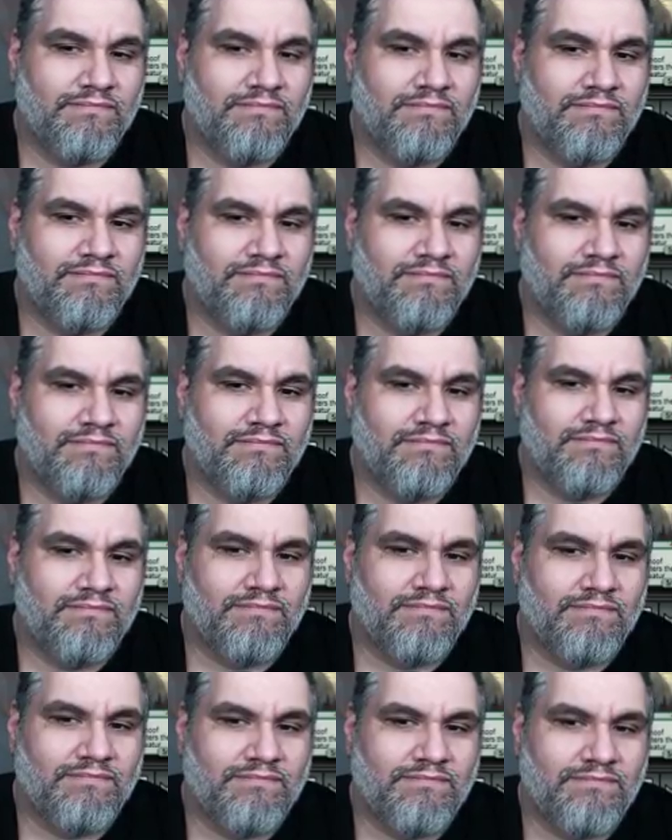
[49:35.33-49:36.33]
Waiting.
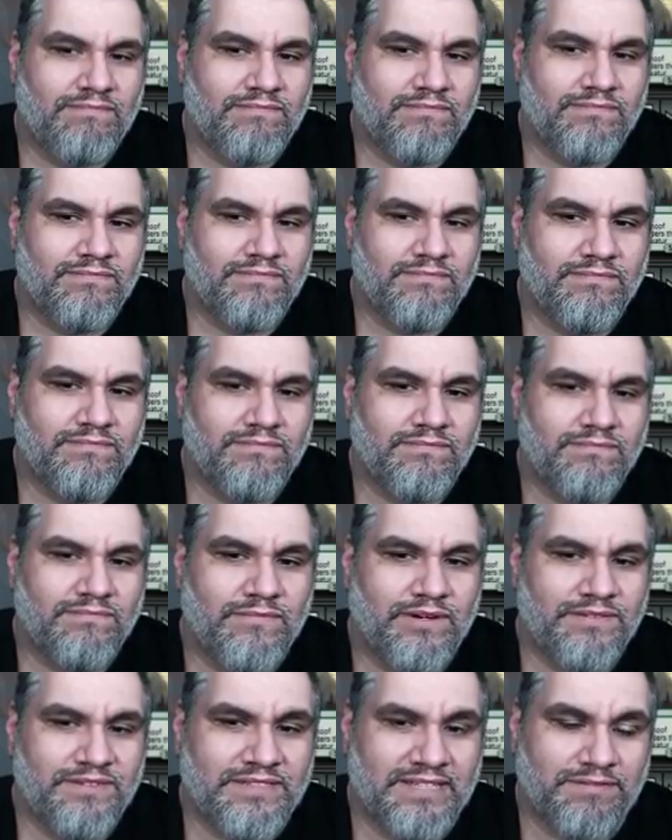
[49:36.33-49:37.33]

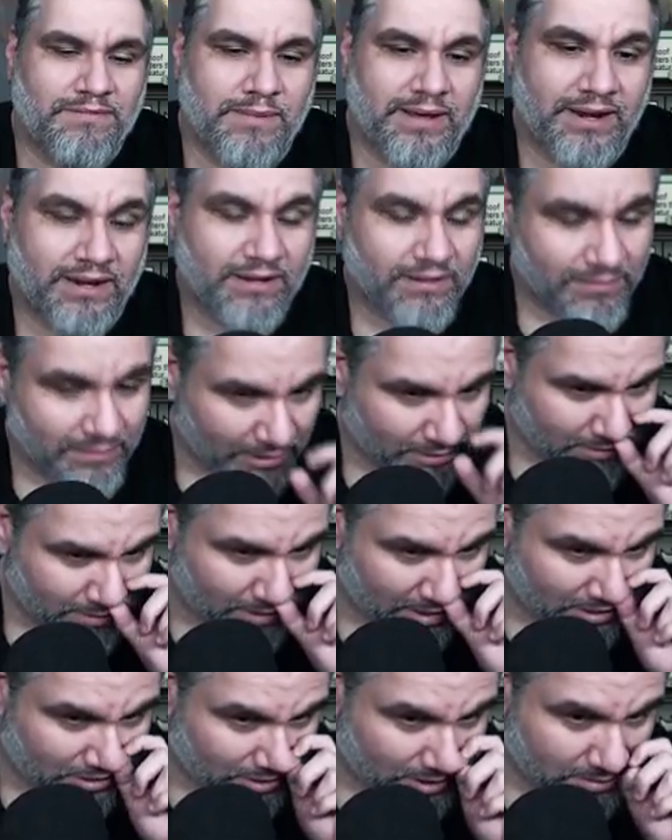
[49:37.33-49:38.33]
We have seven mana. Like, there's a
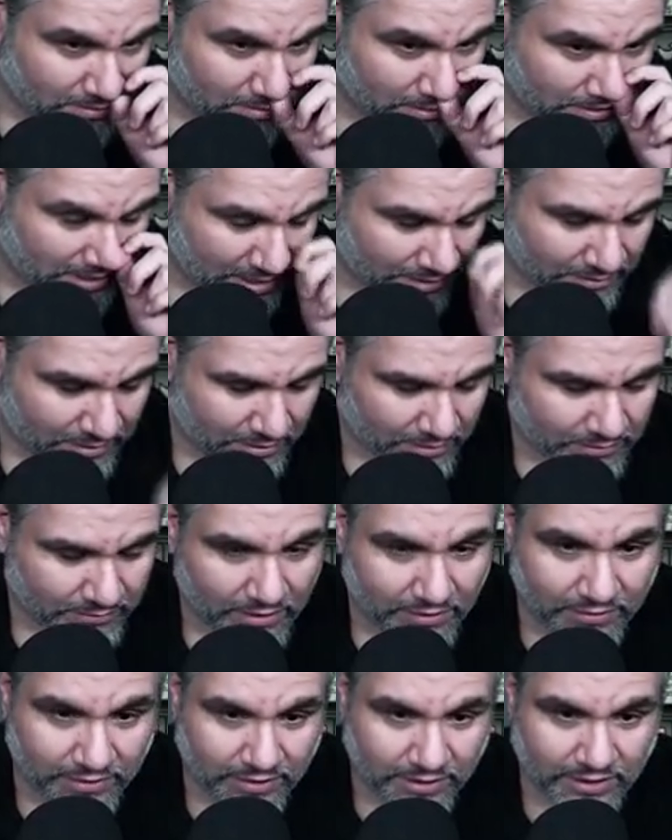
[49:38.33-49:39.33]
lot of draws we can have that are
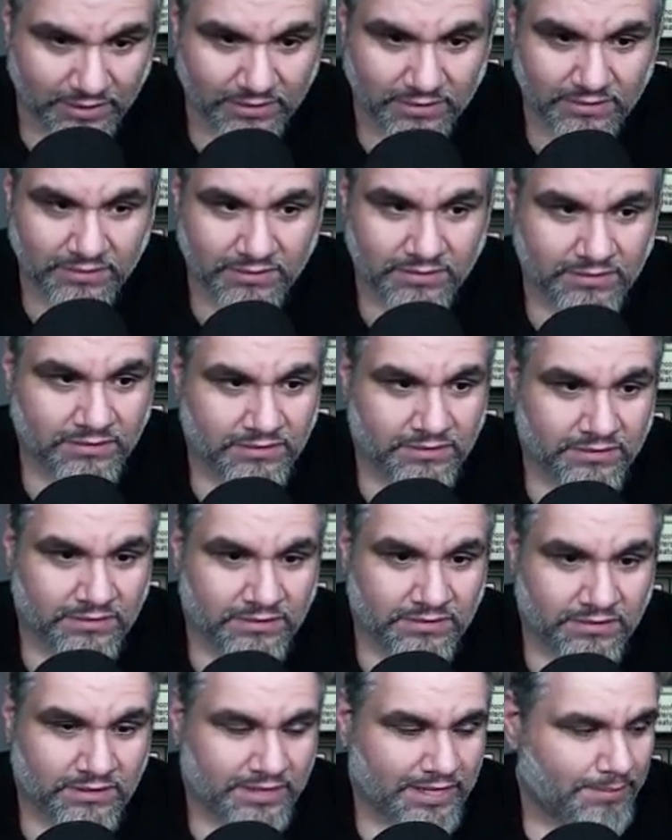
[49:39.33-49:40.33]
very, very good.
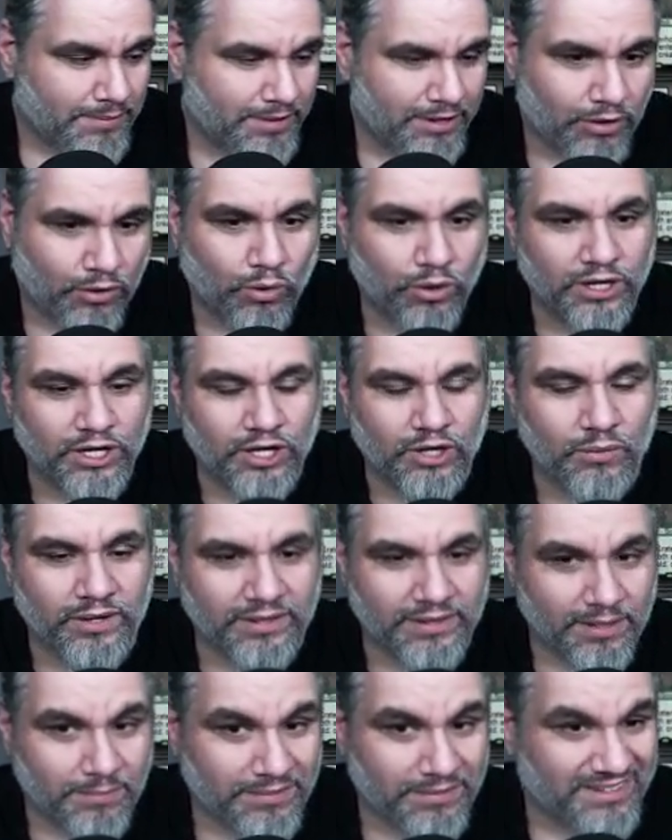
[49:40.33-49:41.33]
Can we get a Hornet
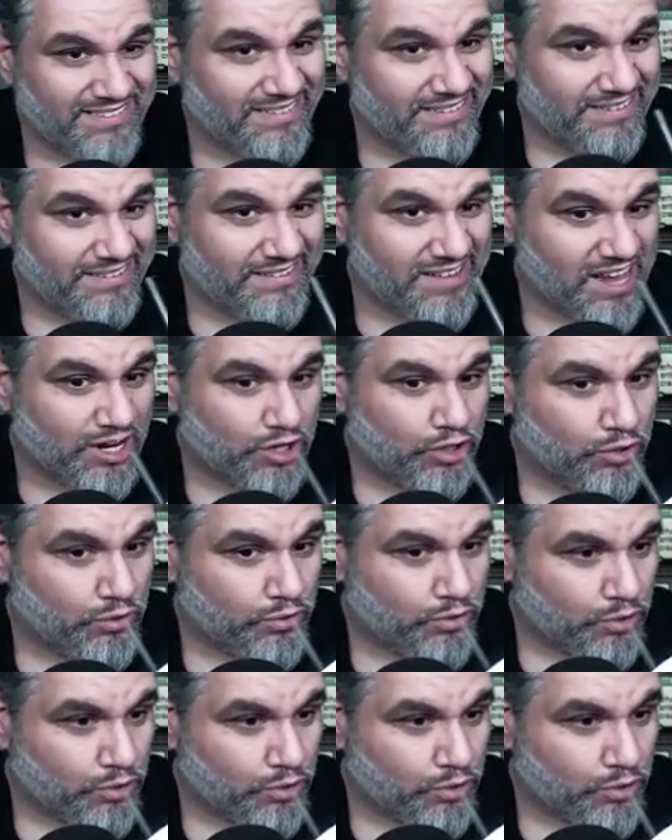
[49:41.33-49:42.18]
Queen? That'd be sick.